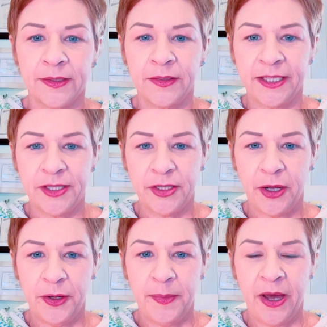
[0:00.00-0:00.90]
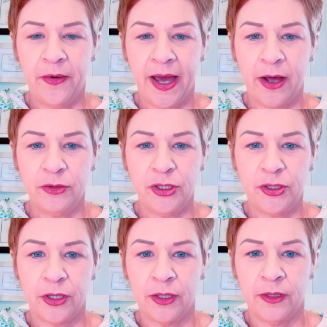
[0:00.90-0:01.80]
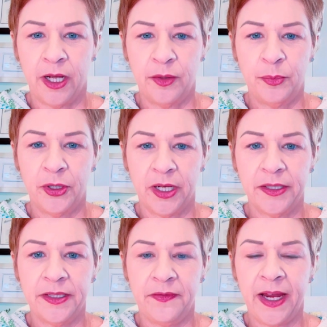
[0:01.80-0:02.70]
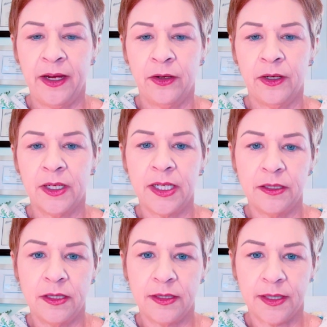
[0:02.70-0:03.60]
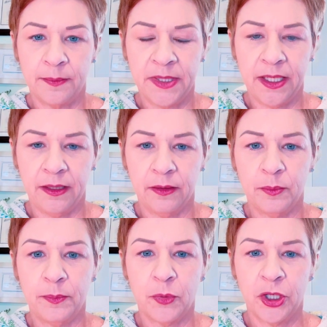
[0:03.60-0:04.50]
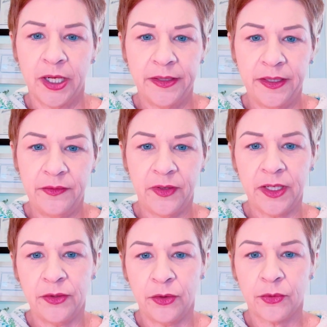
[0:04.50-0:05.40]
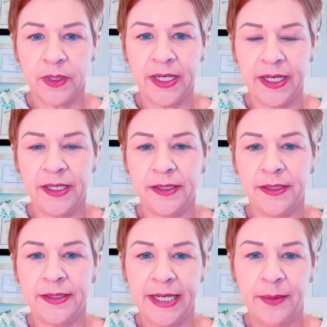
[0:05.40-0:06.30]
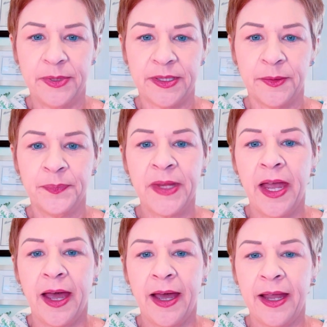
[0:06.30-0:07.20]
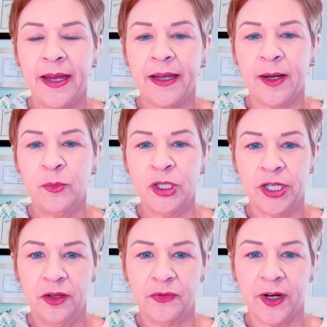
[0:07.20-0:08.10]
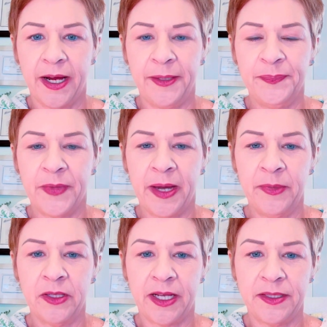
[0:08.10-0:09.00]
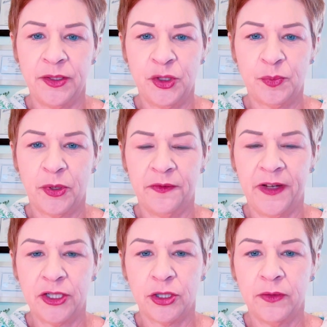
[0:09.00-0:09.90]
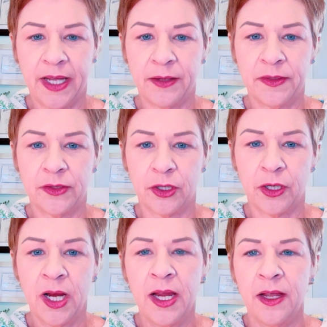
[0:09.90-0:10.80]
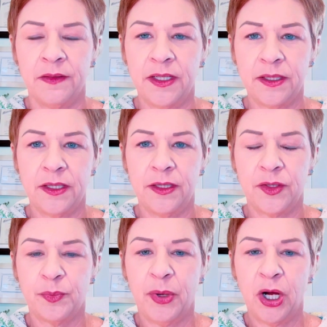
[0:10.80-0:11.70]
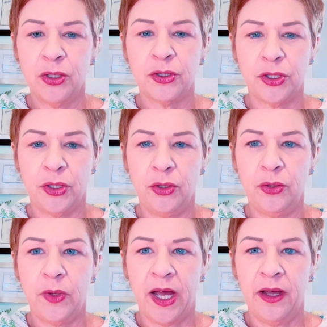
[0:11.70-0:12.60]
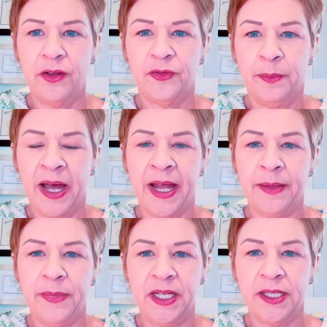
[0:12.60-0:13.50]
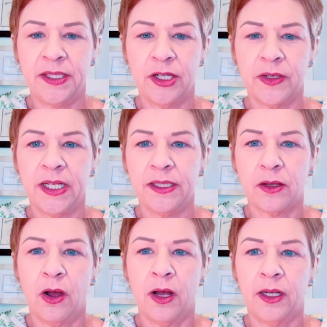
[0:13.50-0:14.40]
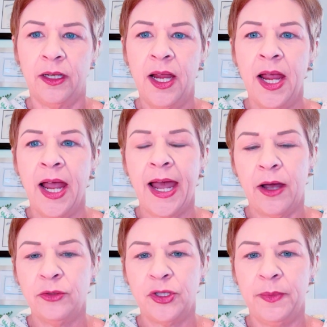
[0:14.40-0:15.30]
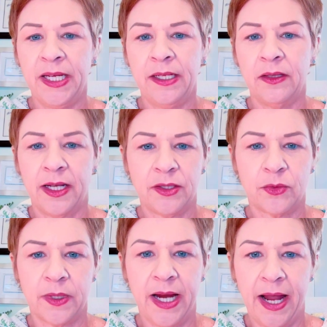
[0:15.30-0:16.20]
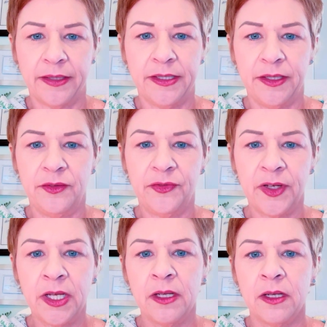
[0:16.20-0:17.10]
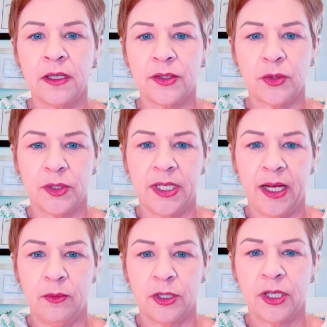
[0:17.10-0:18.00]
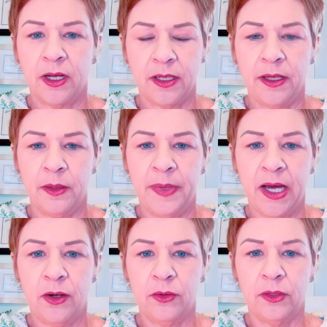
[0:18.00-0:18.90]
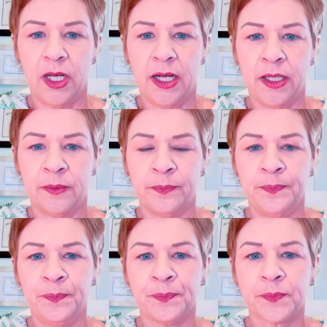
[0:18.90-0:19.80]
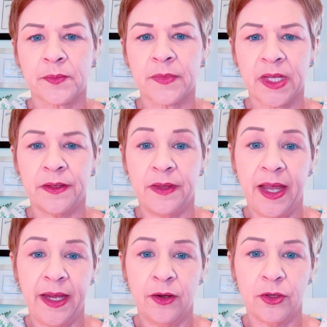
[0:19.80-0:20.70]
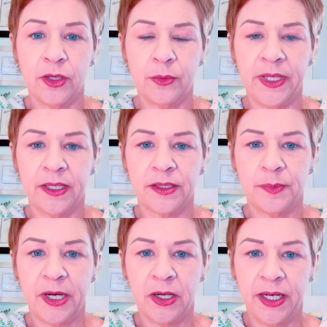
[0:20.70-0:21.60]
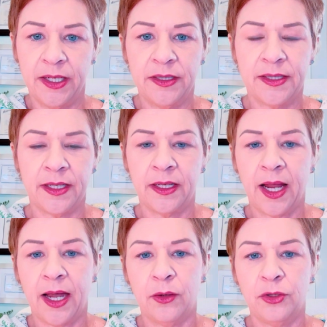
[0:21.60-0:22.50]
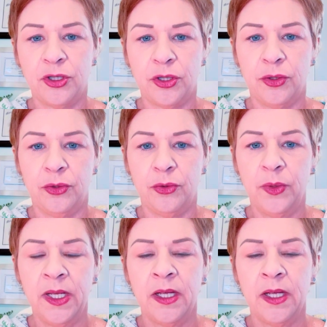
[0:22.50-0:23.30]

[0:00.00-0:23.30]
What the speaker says: Let's talk about how to turn unproductive anger into something productive in 3 easy steps. Hi, I'm Rochelle Fry. I'm a licensed professional counselor. This is part 2 of my mini series on how to be less reactive. So today we're talking about the anger that we experience and how to